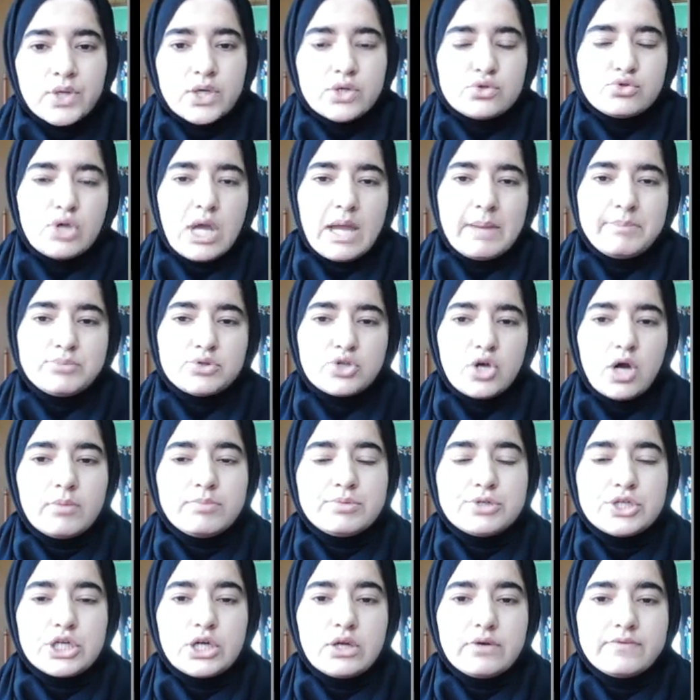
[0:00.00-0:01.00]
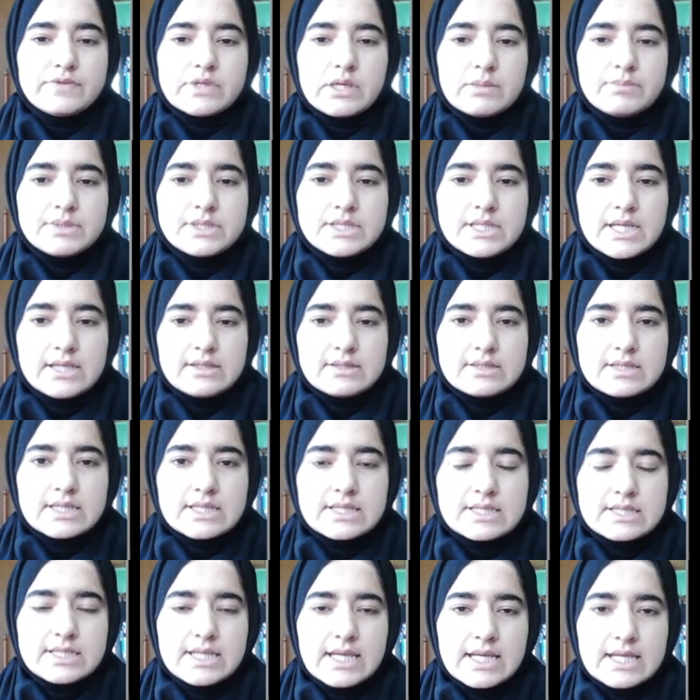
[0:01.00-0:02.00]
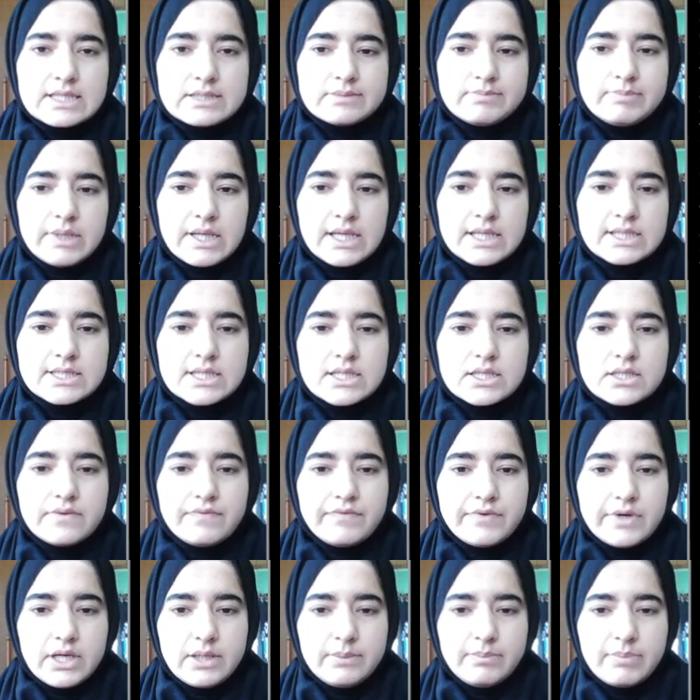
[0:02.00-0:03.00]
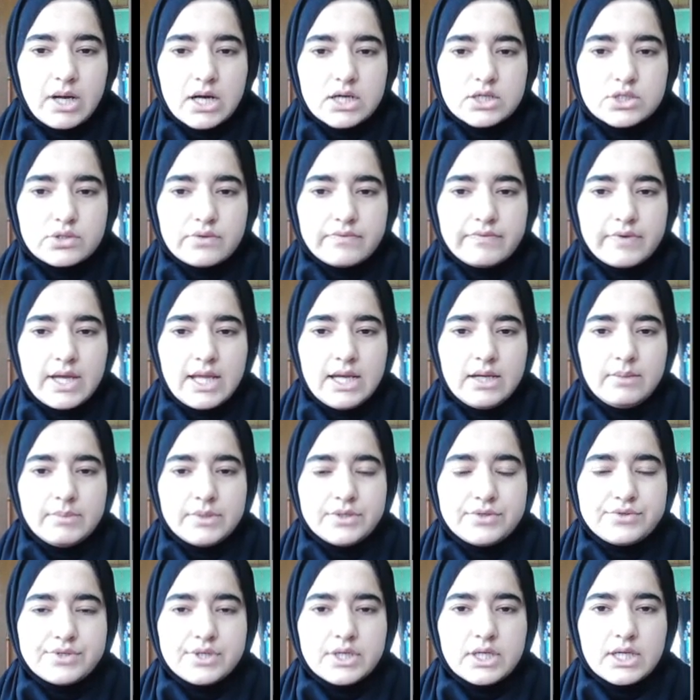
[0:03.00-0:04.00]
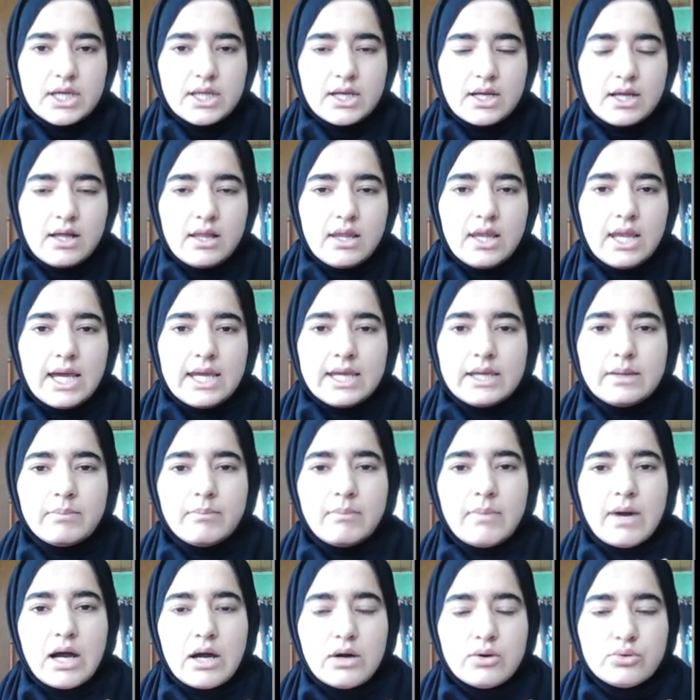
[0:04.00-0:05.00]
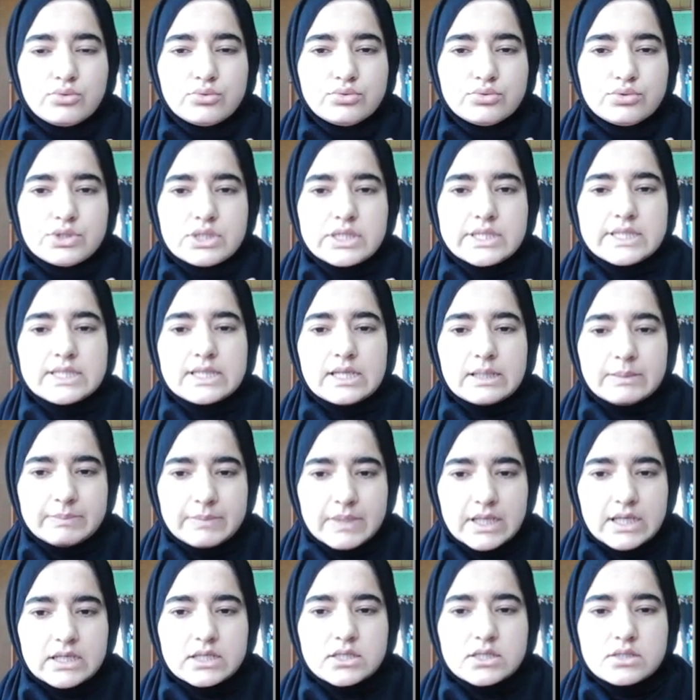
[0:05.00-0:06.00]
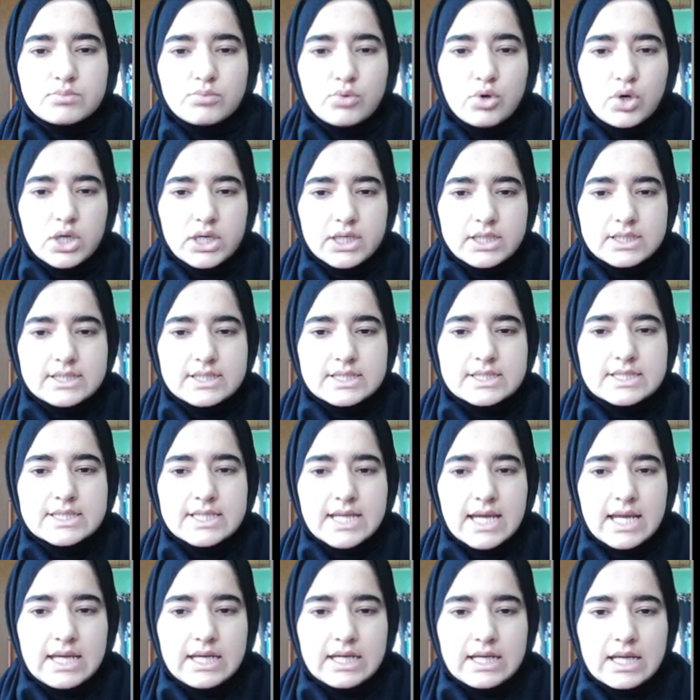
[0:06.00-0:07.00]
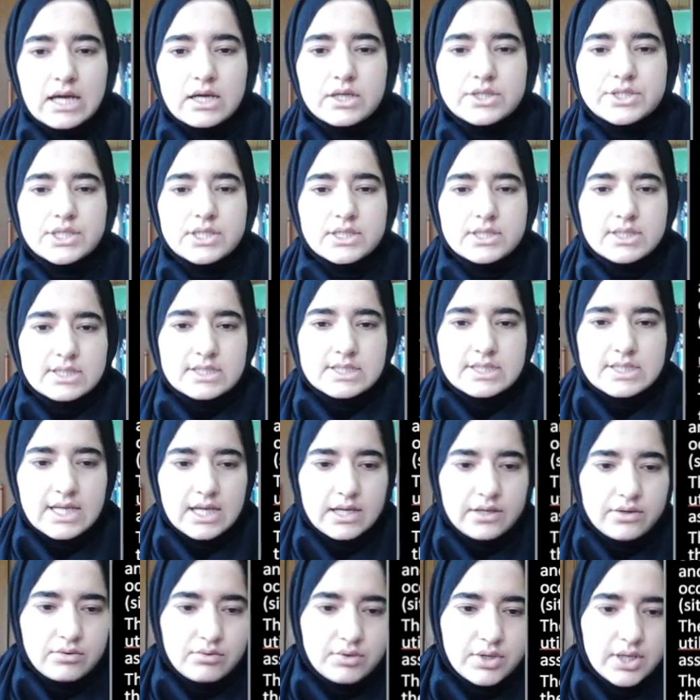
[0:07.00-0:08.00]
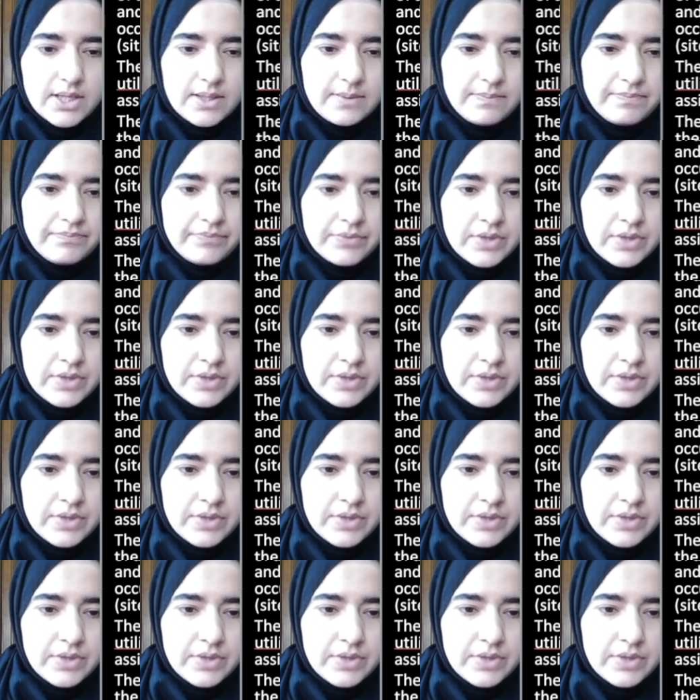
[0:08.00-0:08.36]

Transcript: So, absorption of substances takes place in different parts of alimentary canal like mouth, stomach, small intestine, large intestine. Okay,